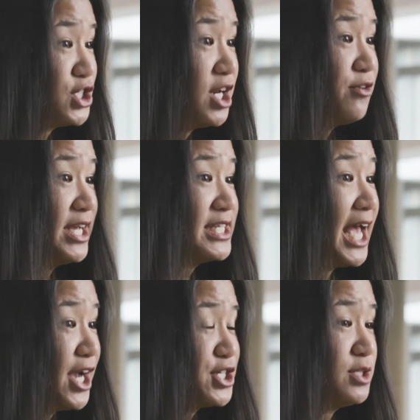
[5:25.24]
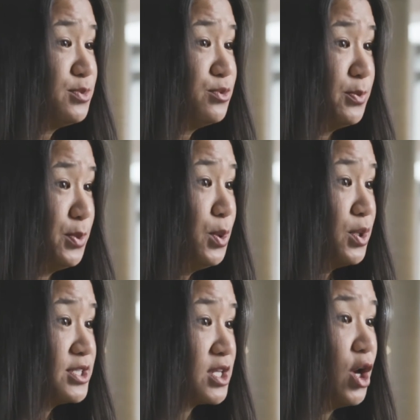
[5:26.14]
generate actionable
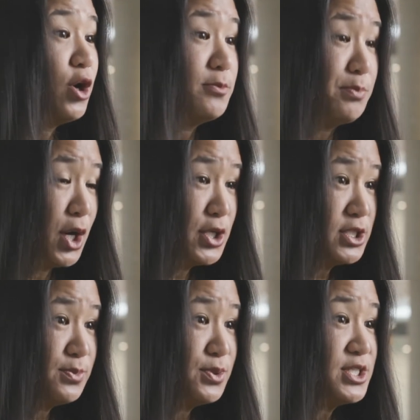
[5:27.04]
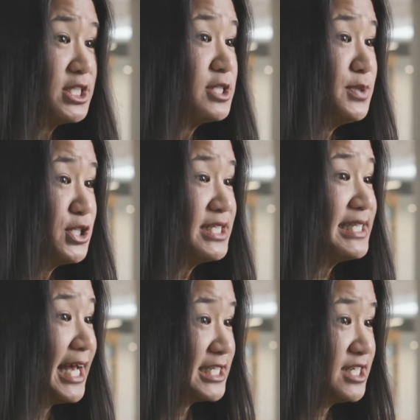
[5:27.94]
reports on possible suspicious
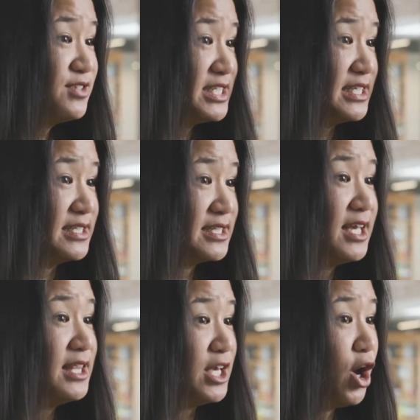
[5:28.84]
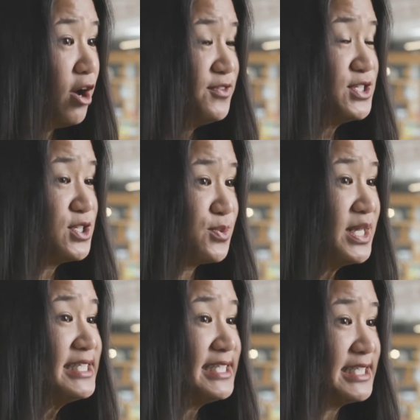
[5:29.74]
activities in the Office
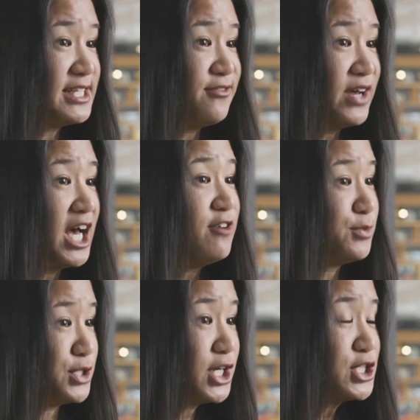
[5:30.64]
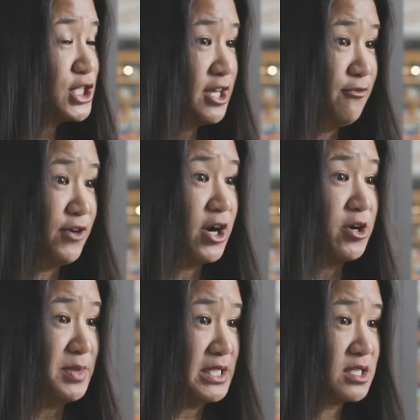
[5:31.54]
365 production
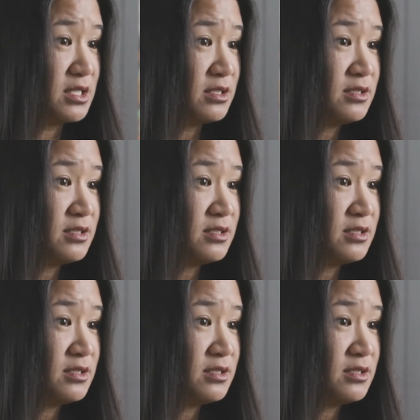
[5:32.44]
environment.